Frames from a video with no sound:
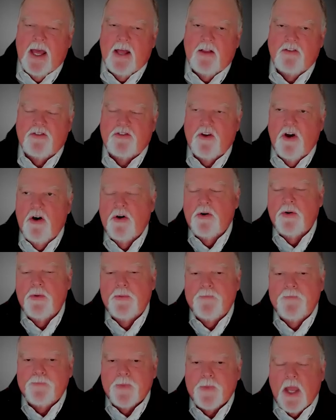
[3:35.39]
And
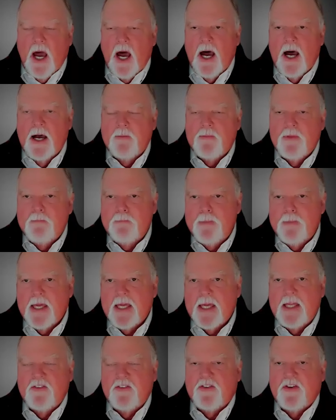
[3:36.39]
so um, the
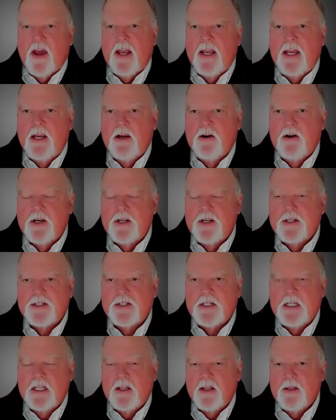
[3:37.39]
big insight here
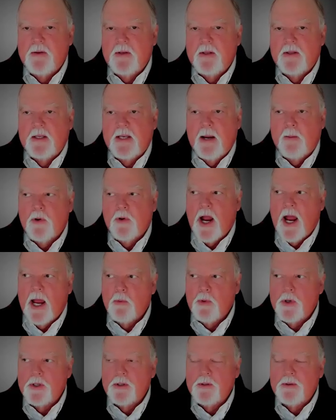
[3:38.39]
is, you know, the number
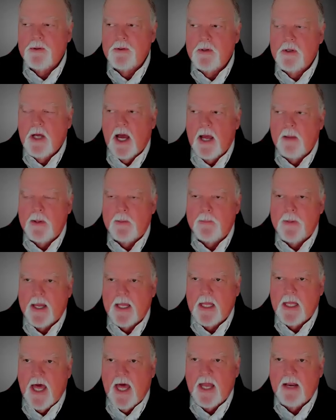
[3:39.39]
I would, I'd be
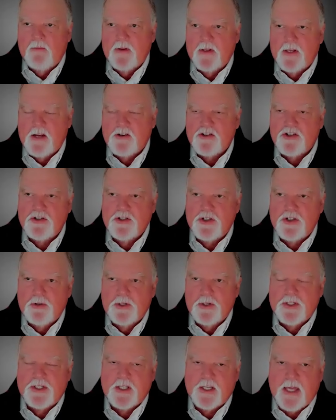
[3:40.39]
paying a lot of attention
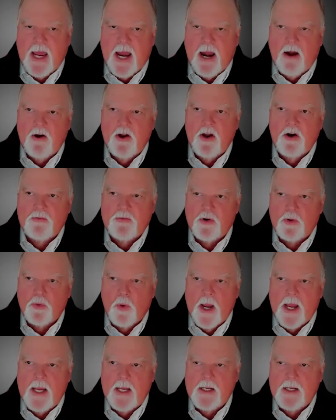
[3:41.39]
to is the
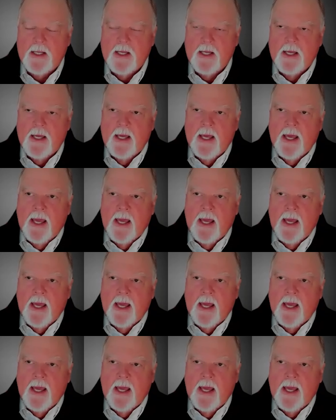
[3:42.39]
carryover rate